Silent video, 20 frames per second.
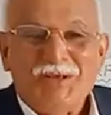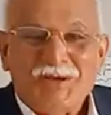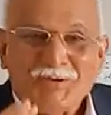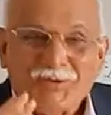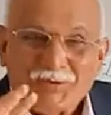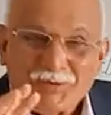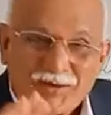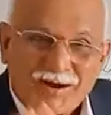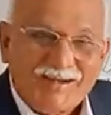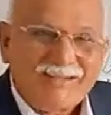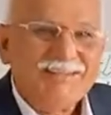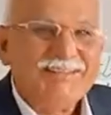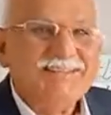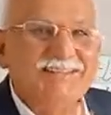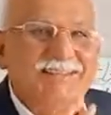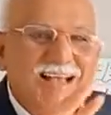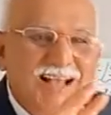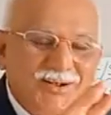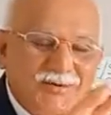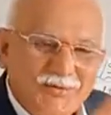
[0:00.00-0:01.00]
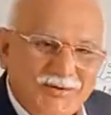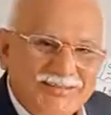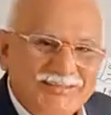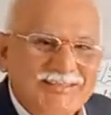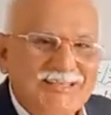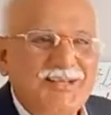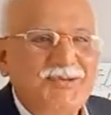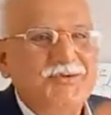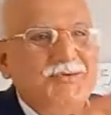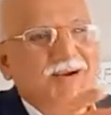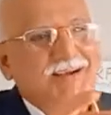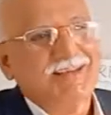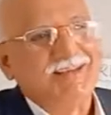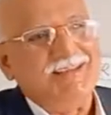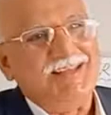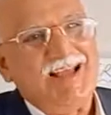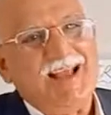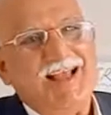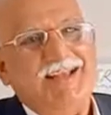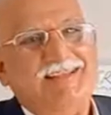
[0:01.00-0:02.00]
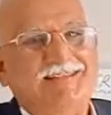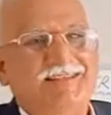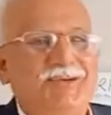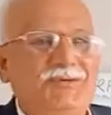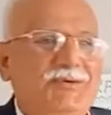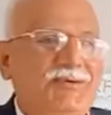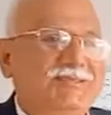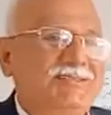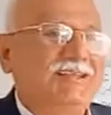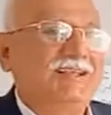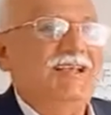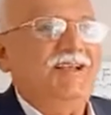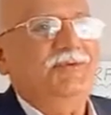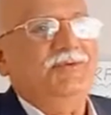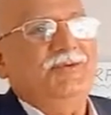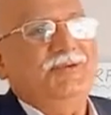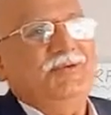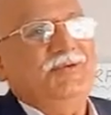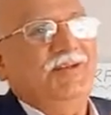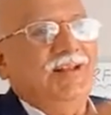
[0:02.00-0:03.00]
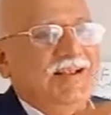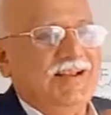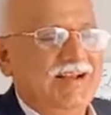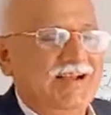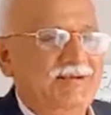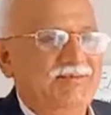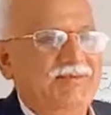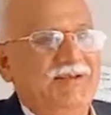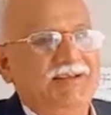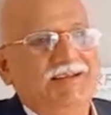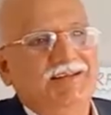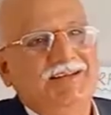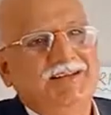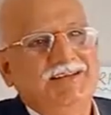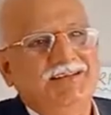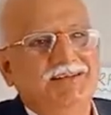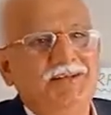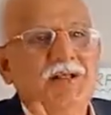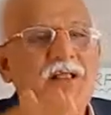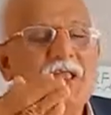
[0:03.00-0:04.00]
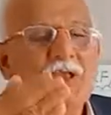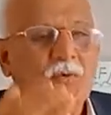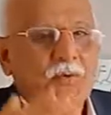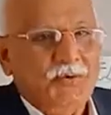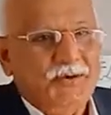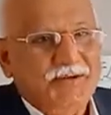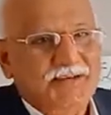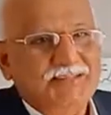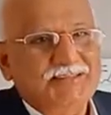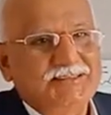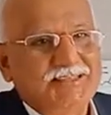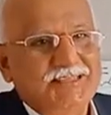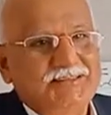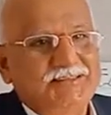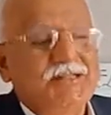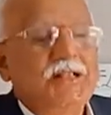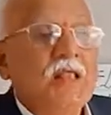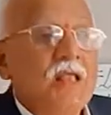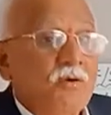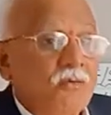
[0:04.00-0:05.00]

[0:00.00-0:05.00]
What is the question? What is the answer? Once again, for your academic interest, we discussed.